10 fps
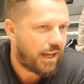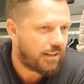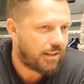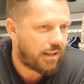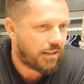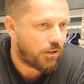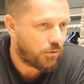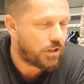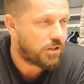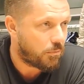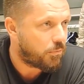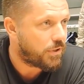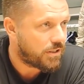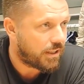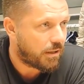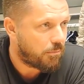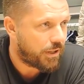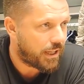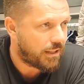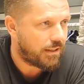And a good example is the
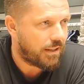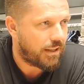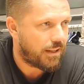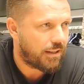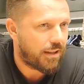campaign. Yeah.